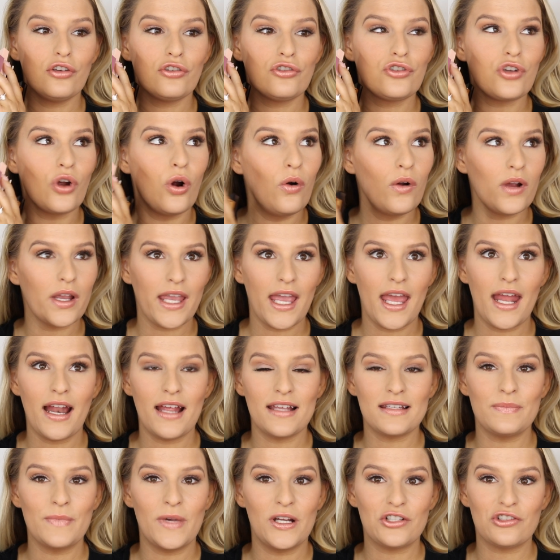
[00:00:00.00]
don't get
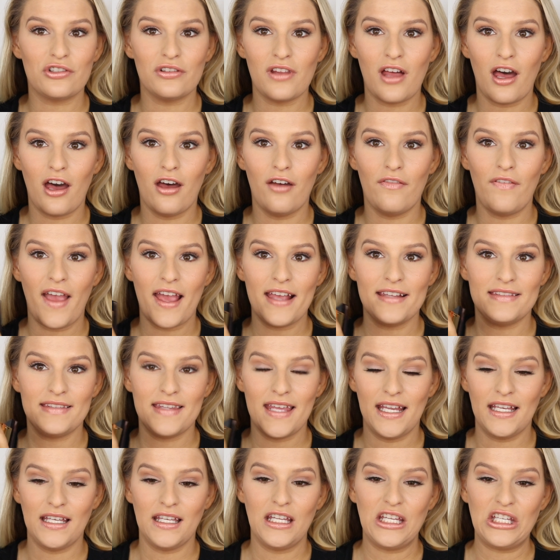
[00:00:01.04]
as much love as
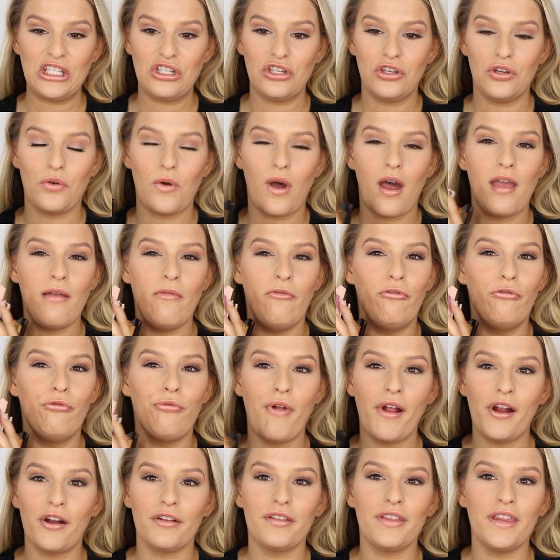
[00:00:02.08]
they need to. I
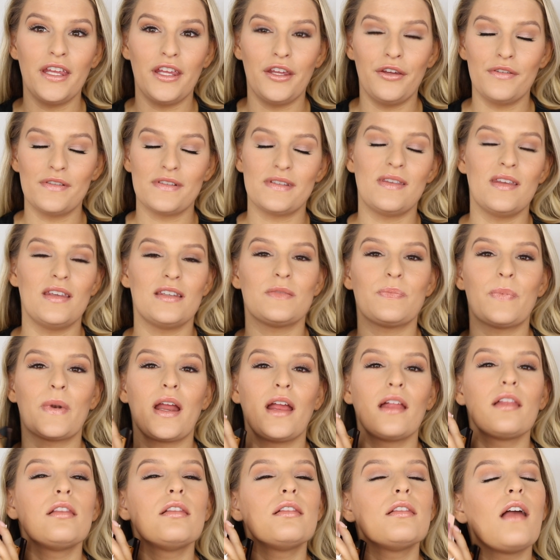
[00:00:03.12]
rarely use these, but
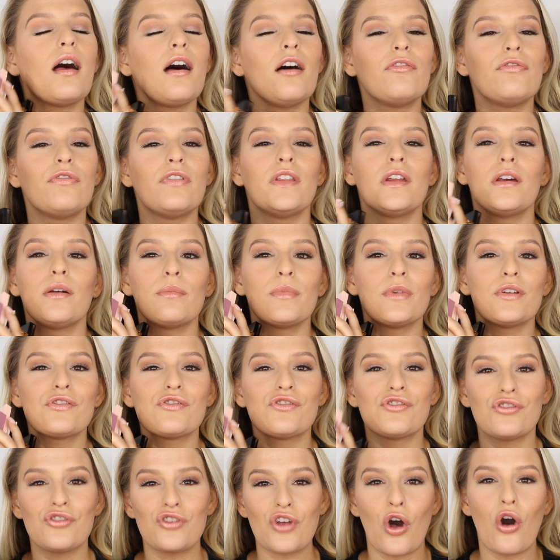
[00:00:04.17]
I love them
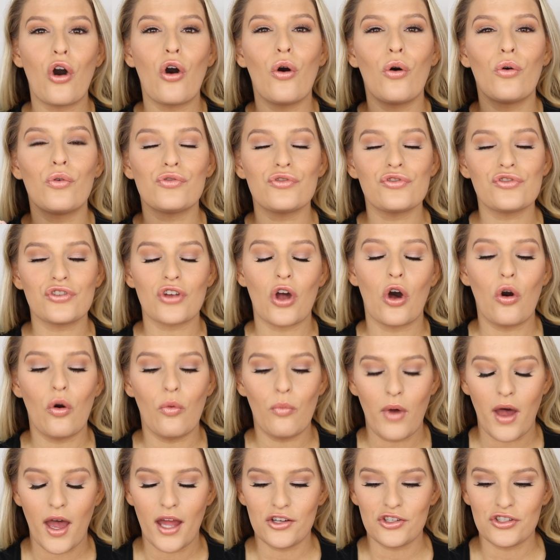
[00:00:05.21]
so, so much.